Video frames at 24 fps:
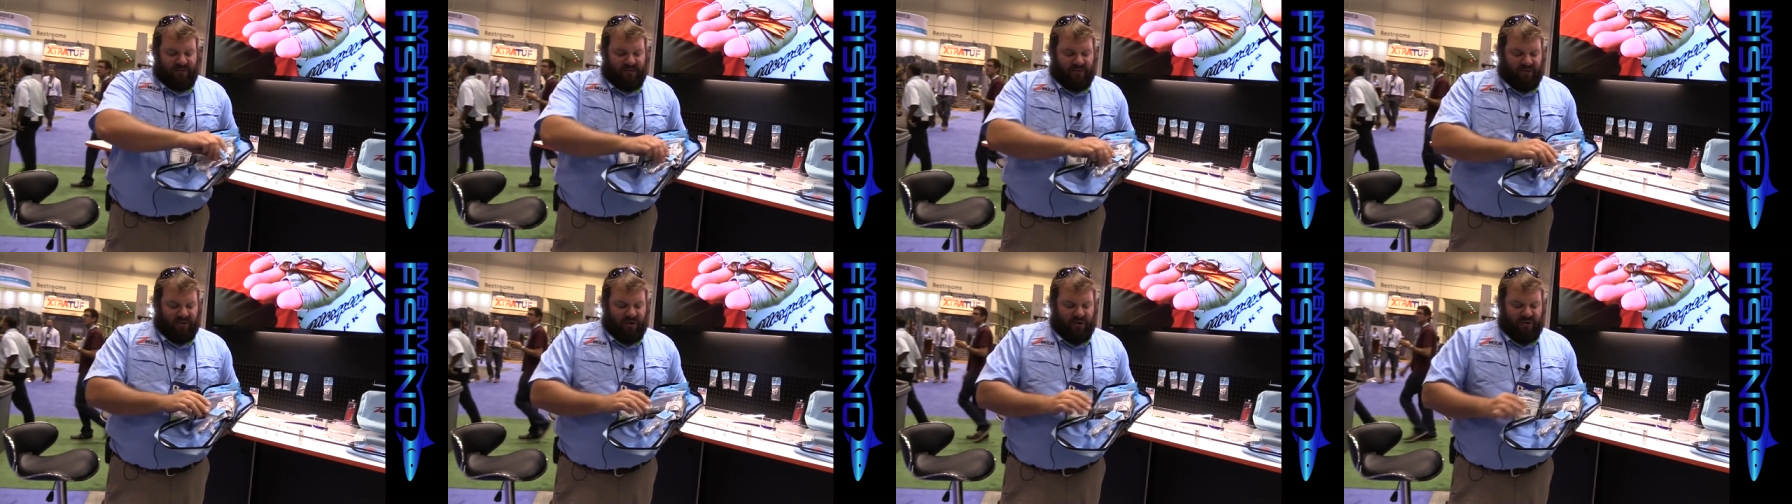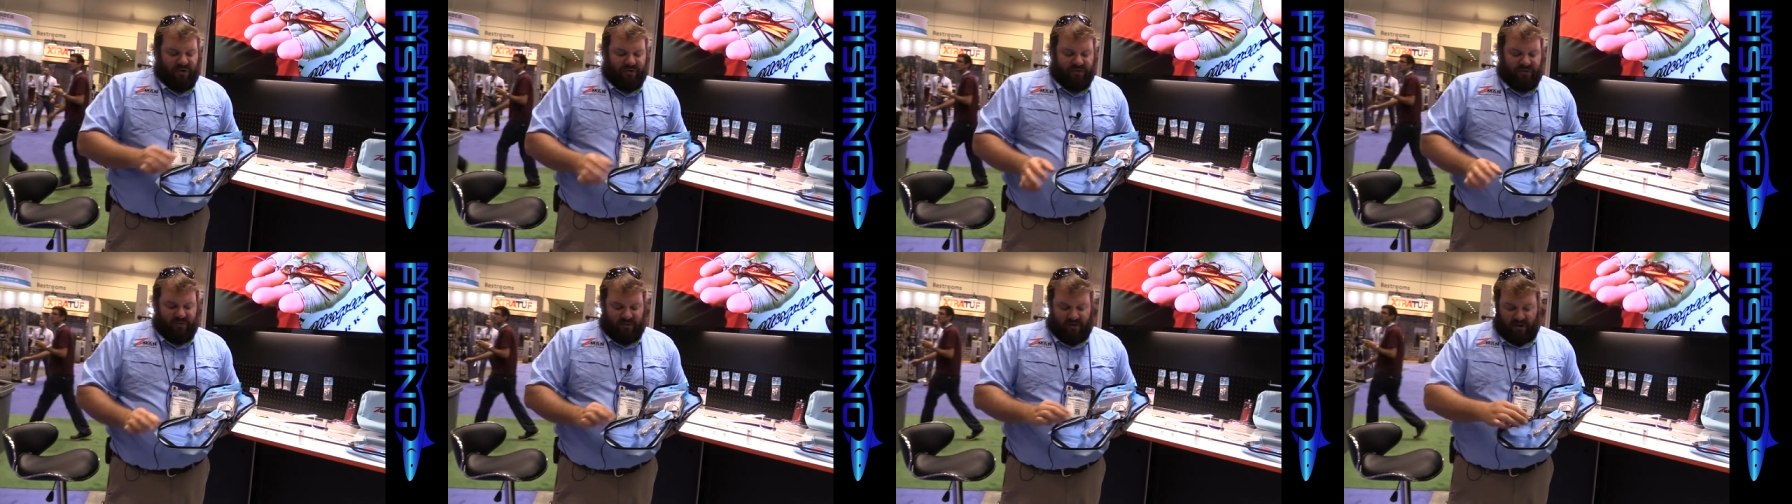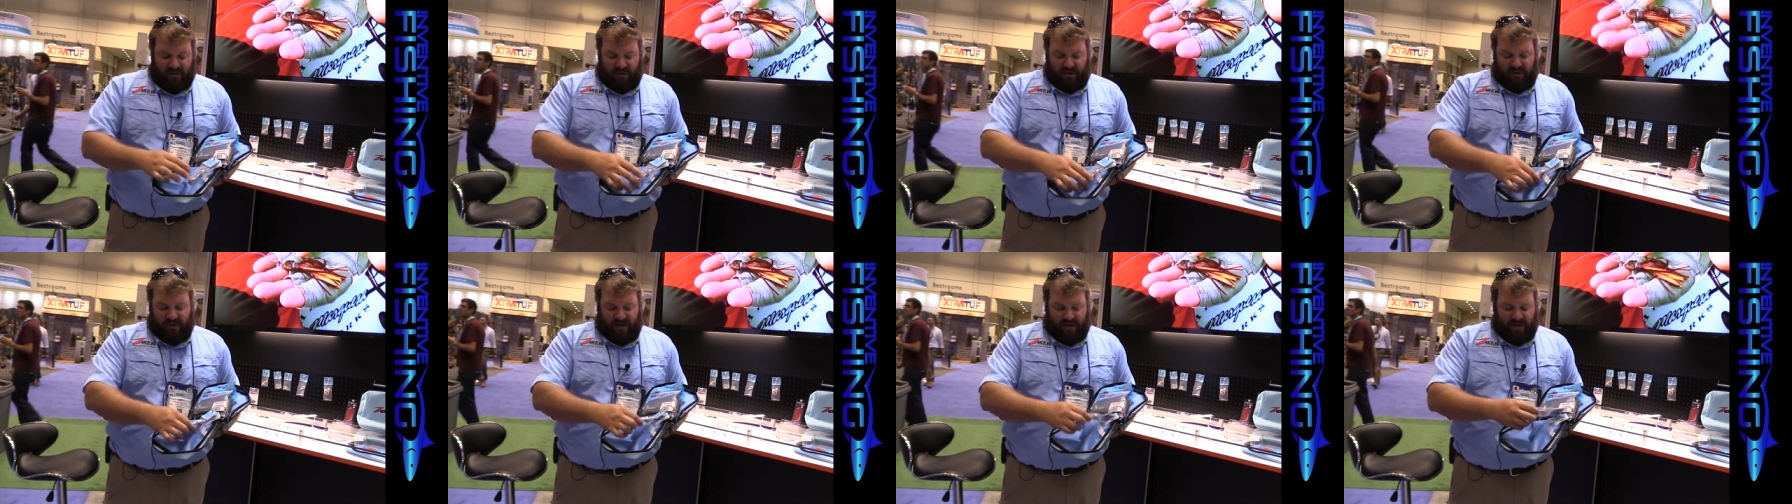Throw your,
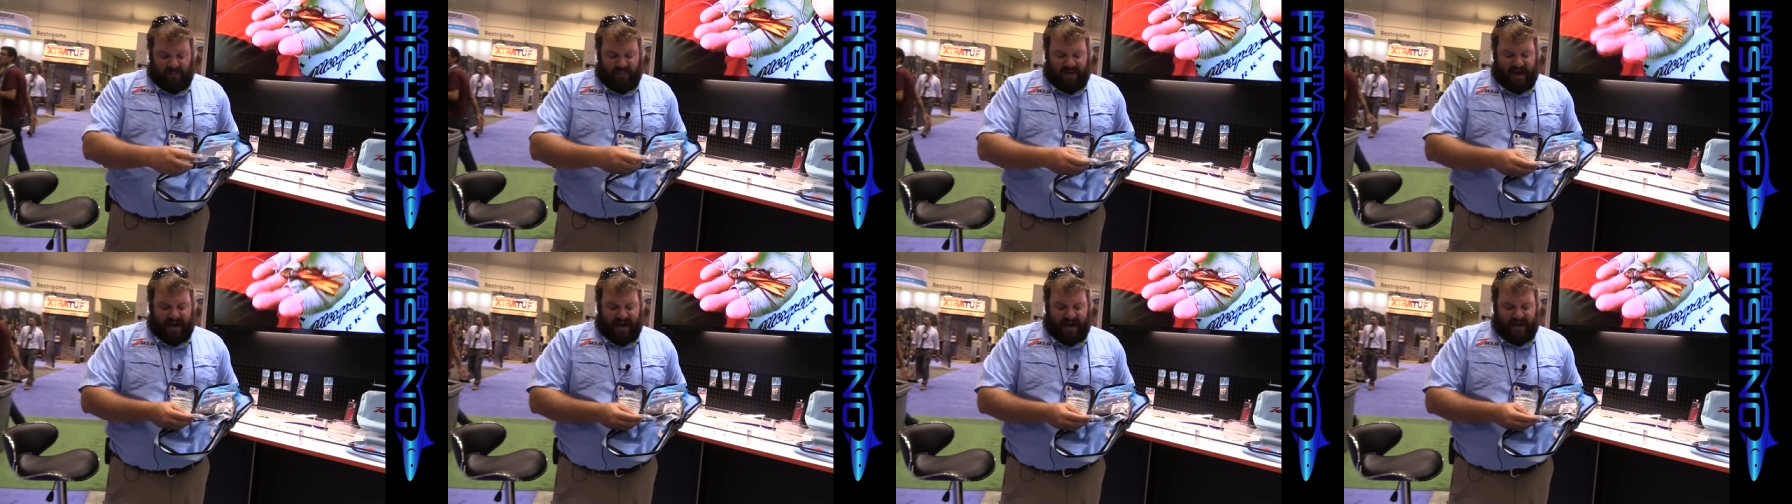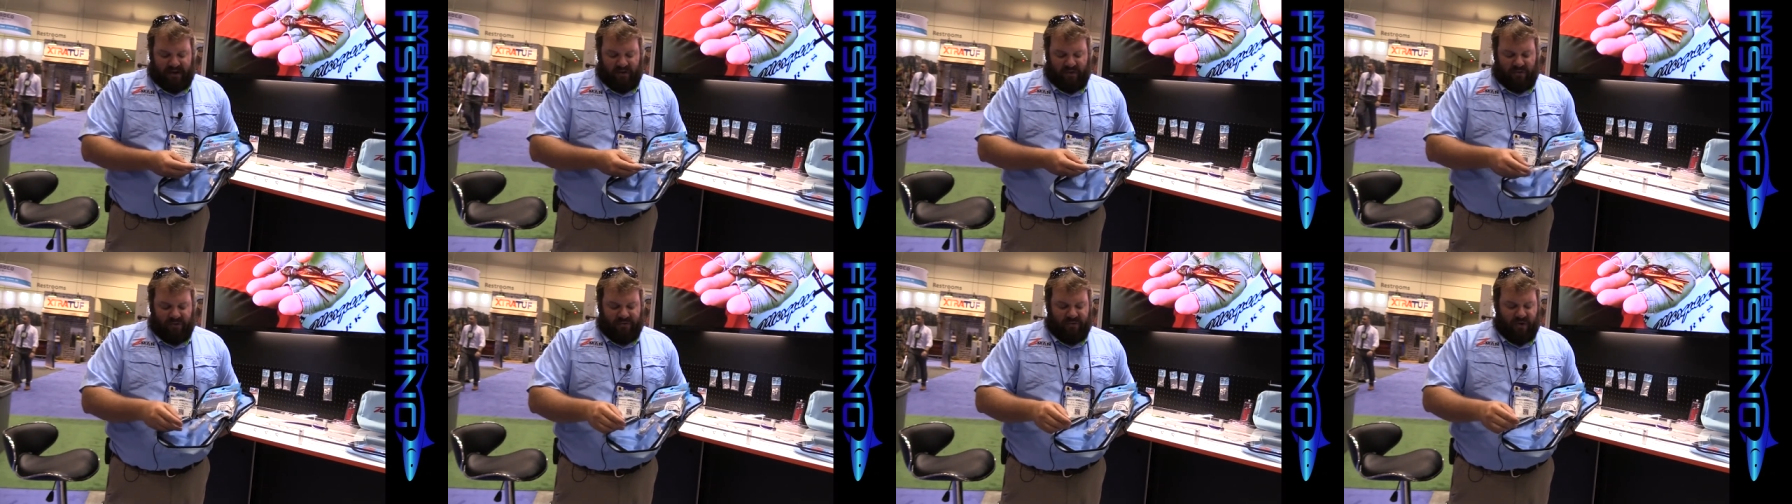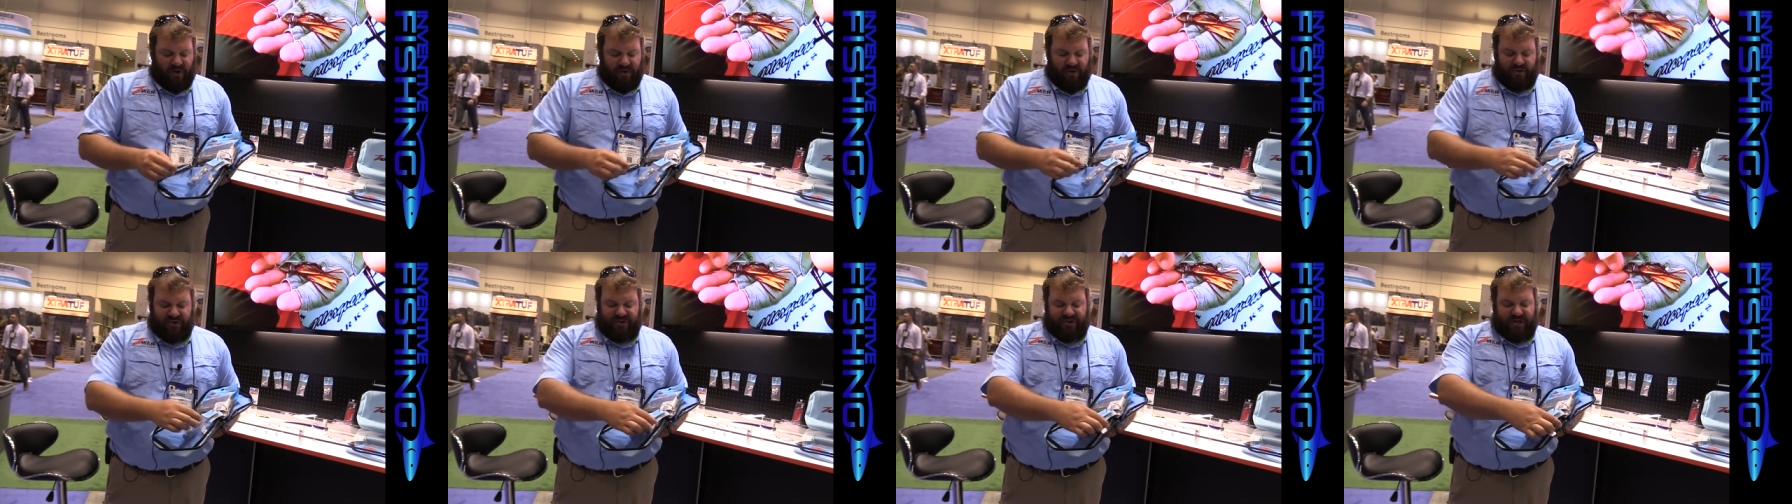in a bag, you can throw
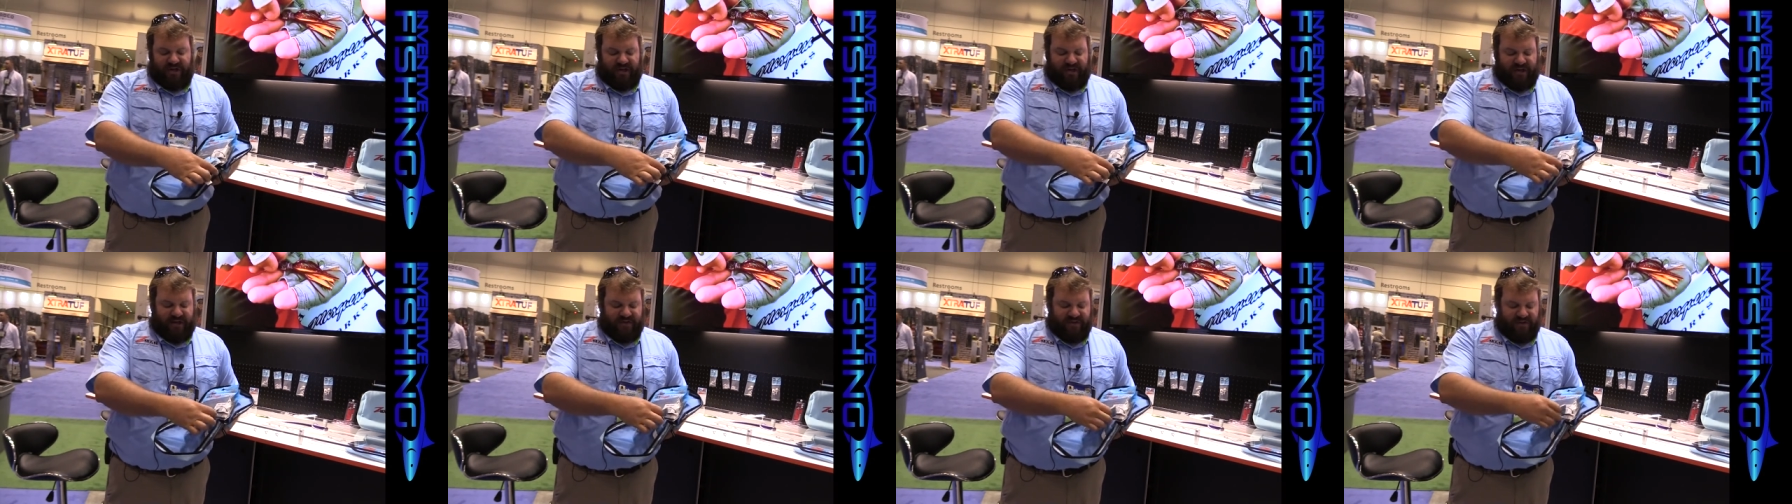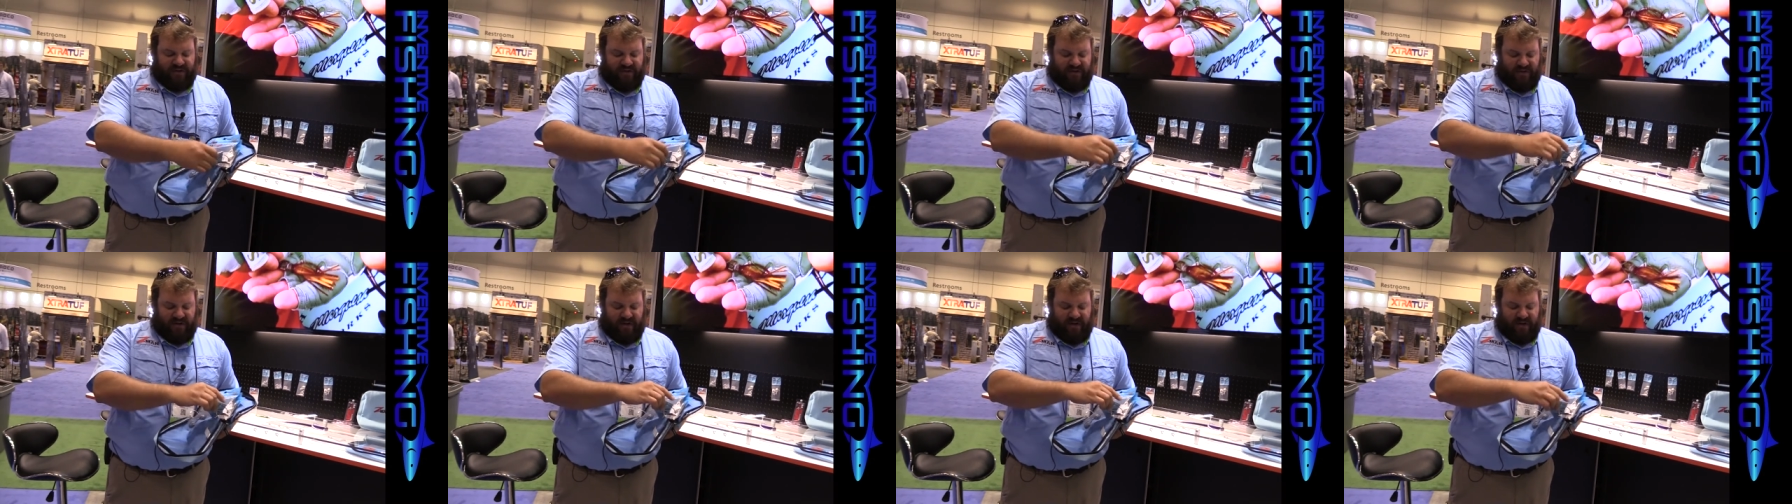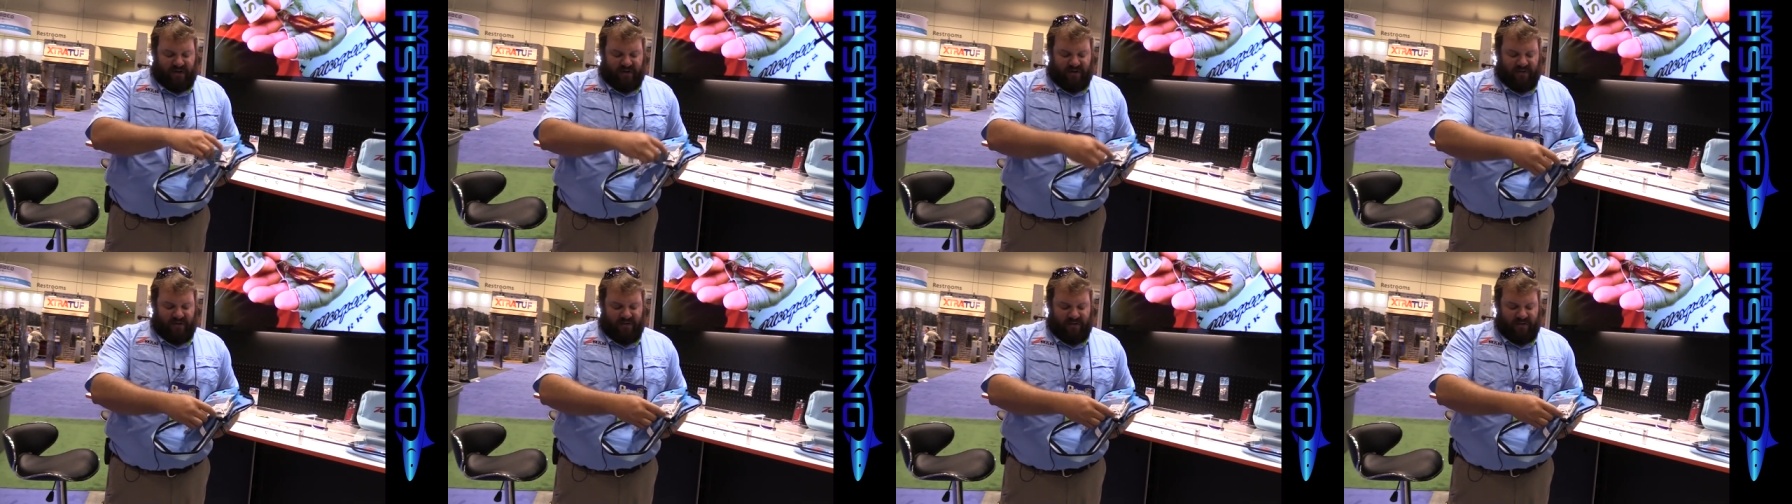your jig heads in there.